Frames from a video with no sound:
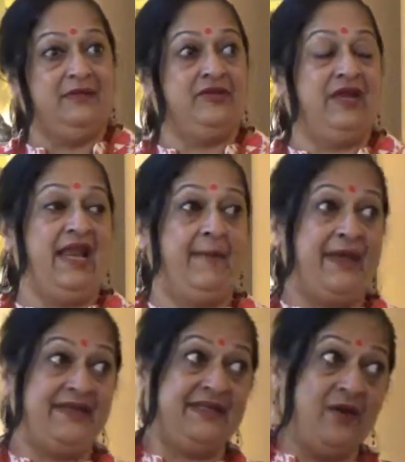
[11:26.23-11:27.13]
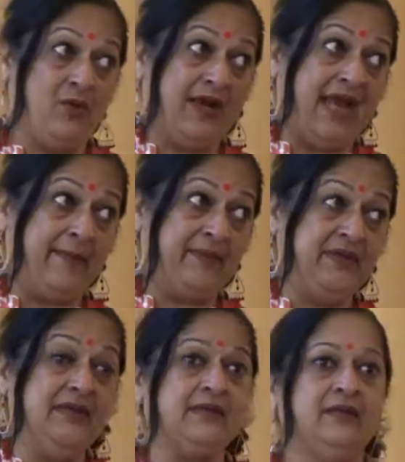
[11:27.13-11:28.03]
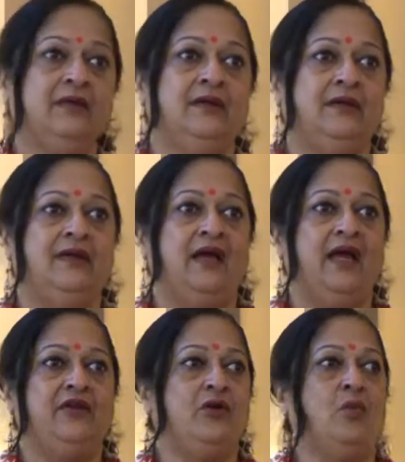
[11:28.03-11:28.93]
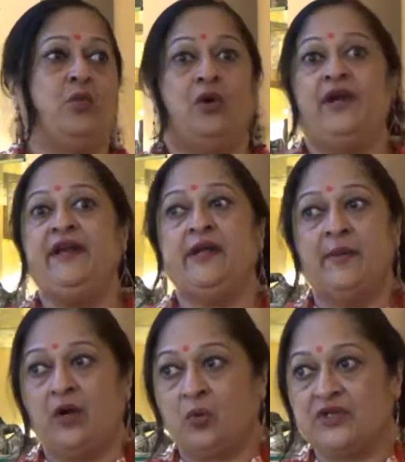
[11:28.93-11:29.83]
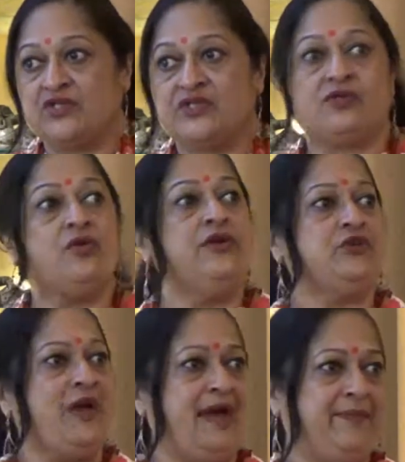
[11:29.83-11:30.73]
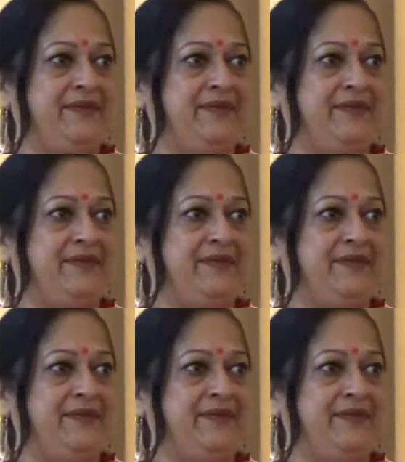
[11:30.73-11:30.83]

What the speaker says: You're lamenting what happened and you're worried about what's going to happen.